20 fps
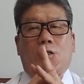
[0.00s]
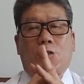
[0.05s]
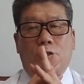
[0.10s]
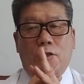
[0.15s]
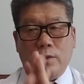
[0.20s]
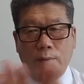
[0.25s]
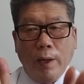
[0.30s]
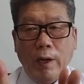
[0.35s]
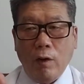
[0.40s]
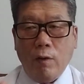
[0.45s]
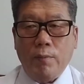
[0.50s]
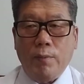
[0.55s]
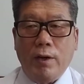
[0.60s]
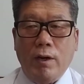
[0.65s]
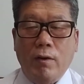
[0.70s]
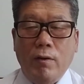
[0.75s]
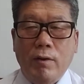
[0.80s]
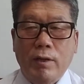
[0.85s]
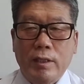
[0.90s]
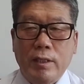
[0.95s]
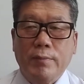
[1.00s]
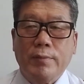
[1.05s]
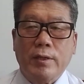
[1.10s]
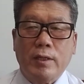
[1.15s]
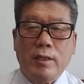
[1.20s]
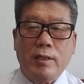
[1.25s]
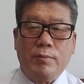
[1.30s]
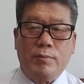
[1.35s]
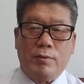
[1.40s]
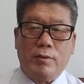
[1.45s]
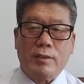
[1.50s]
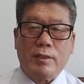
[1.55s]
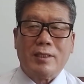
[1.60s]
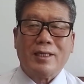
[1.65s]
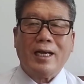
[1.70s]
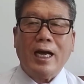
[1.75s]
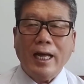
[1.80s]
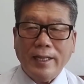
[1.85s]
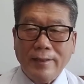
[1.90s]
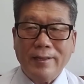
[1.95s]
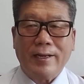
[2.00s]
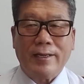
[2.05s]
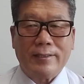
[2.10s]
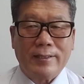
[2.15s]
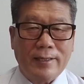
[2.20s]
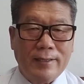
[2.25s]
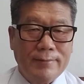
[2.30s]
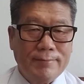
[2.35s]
developer or project contractor.